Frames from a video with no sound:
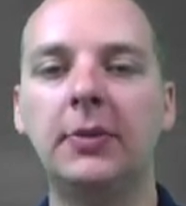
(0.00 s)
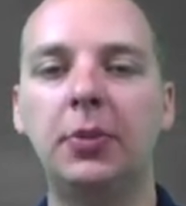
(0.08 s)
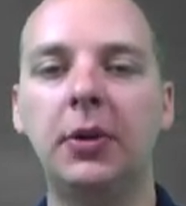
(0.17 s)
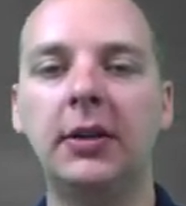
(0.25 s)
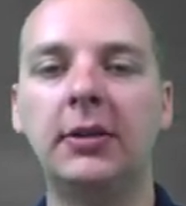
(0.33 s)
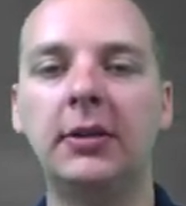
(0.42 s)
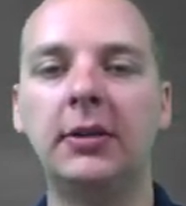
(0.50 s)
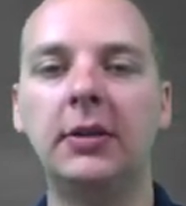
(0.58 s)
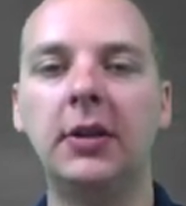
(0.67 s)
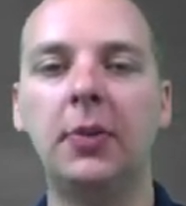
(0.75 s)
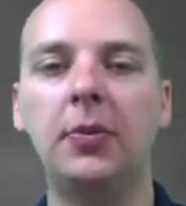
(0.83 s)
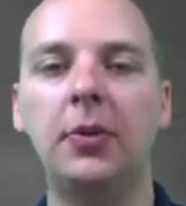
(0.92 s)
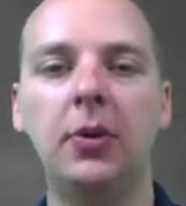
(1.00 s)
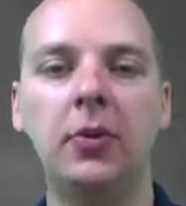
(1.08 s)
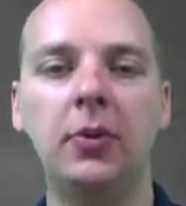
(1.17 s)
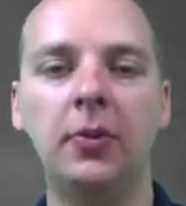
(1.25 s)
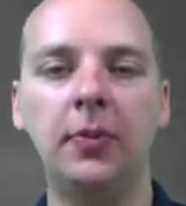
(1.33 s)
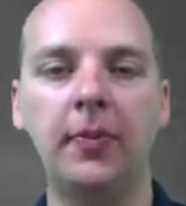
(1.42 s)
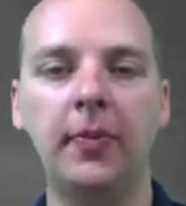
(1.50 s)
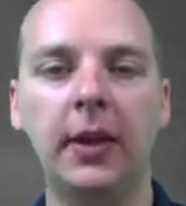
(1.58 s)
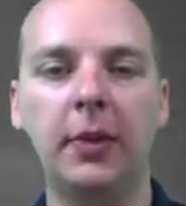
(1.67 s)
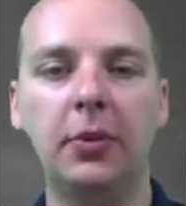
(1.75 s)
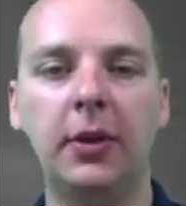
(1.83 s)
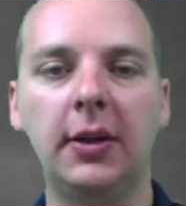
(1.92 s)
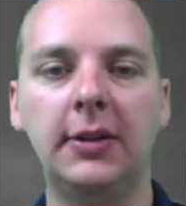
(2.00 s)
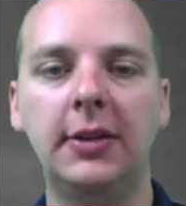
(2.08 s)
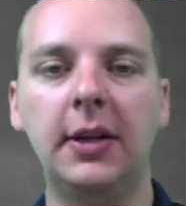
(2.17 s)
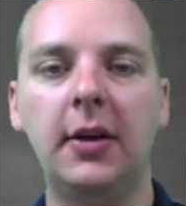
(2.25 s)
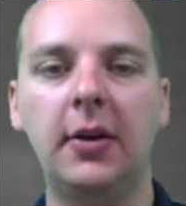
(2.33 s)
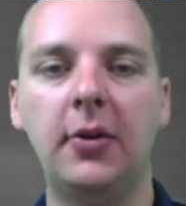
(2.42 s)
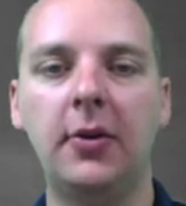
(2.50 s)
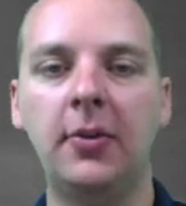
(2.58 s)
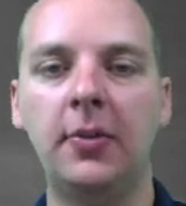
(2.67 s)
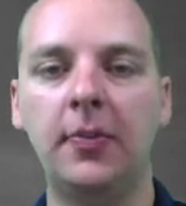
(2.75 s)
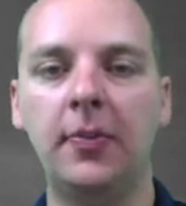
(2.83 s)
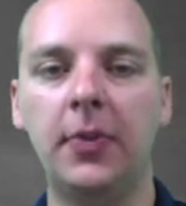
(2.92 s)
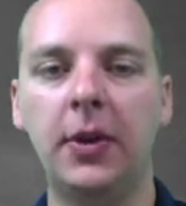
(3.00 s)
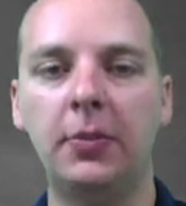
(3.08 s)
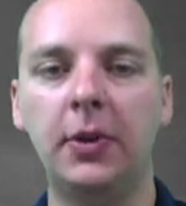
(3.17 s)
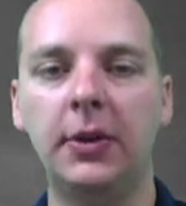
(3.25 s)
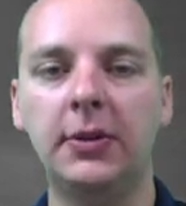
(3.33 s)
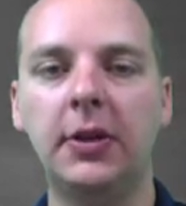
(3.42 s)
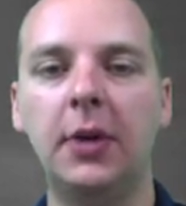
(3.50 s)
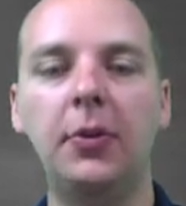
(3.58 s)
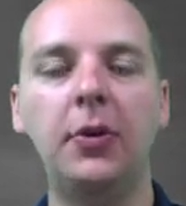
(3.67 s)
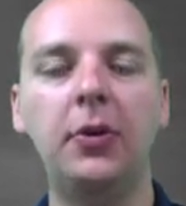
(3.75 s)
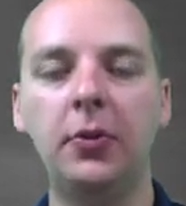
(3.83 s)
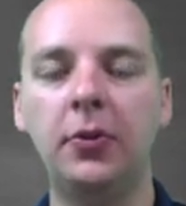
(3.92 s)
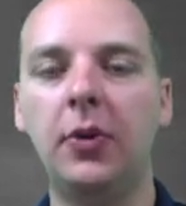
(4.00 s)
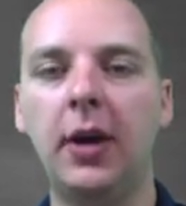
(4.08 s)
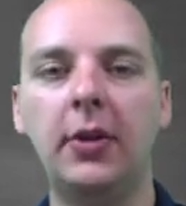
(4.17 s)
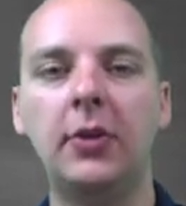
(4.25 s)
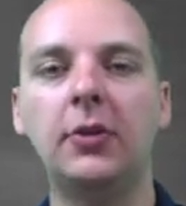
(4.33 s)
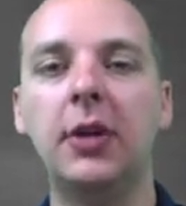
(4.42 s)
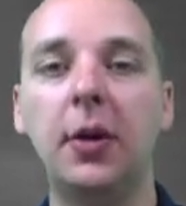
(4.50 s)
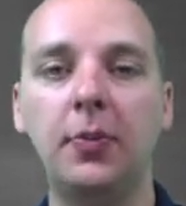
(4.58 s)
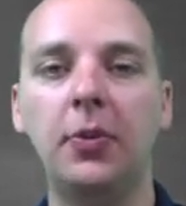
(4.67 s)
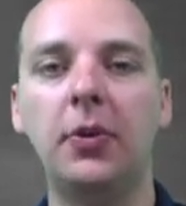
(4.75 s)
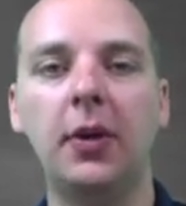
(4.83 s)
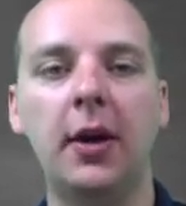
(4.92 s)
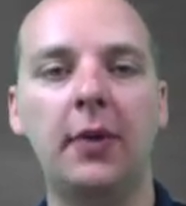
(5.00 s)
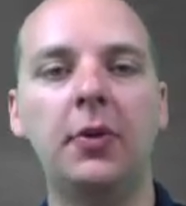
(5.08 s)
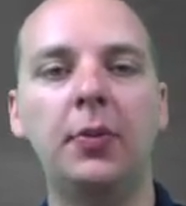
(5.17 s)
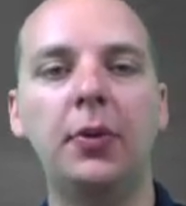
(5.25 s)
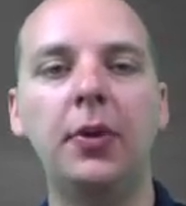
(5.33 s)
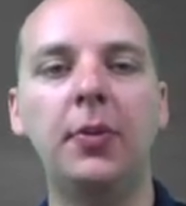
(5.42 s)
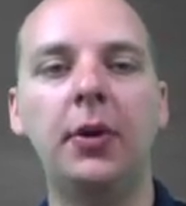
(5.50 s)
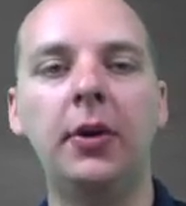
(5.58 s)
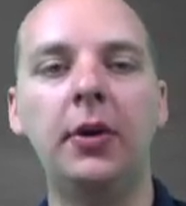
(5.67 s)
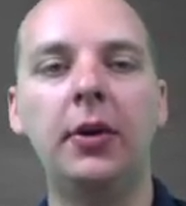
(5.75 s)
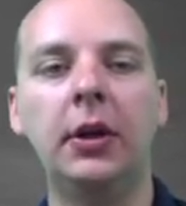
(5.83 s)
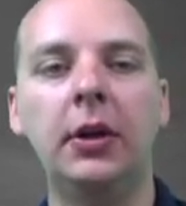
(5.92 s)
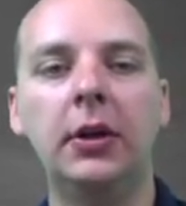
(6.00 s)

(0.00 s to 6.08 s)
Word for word: plus W plus L plus W. You add those up, you have the perimeter.